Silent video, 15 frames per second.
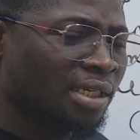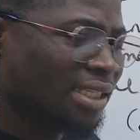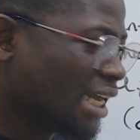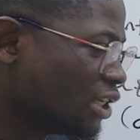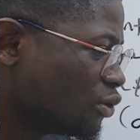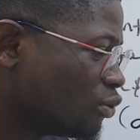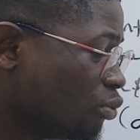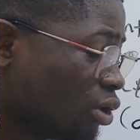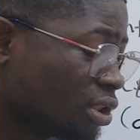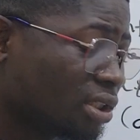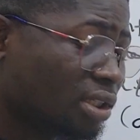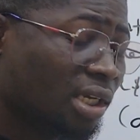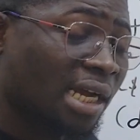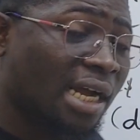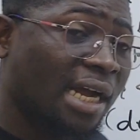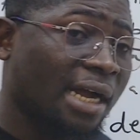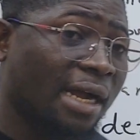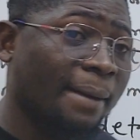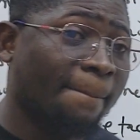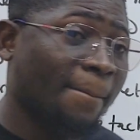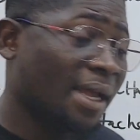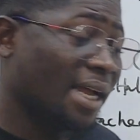That's what
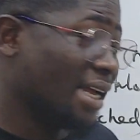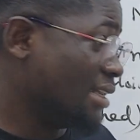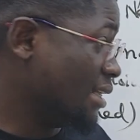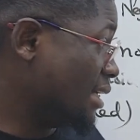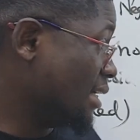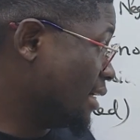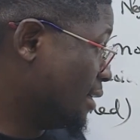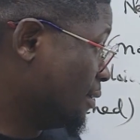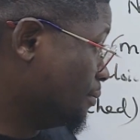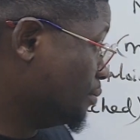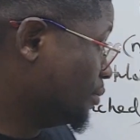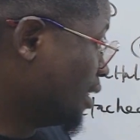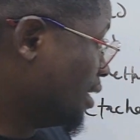the